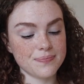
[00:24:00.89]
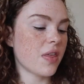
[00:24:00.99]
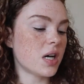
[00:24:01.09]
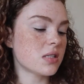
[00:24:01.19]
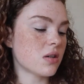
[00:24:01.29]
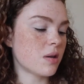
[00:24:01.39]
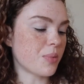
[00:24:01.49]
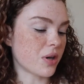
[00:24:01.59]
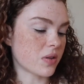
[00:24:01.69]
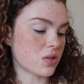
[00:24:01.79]
Thoughts on
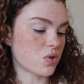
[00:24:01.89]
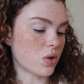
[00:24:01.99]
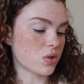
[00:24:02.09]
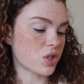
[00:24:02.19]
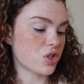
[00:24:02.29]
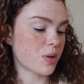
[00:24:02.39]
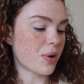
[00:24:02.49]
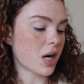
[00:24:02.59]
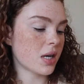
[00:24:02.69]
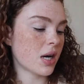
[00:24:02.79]
birth control? Should your
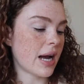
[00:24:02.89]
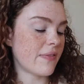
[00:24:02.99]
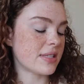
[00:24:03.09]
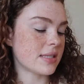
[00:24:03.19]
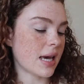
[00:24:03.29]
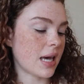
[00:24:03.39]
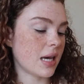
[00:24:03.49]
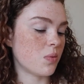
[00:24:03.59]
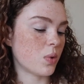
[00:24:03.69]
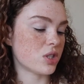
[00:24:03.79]
partner have a say
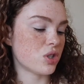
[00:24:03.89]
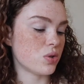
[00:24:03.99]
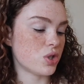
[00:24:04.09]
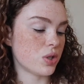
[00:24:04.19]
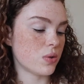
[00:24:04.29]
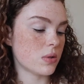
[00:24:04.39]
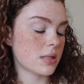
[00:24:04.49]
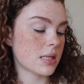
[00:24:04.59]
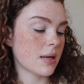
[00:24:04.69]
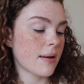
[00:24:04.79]
in which you
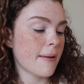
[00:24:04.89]
choose?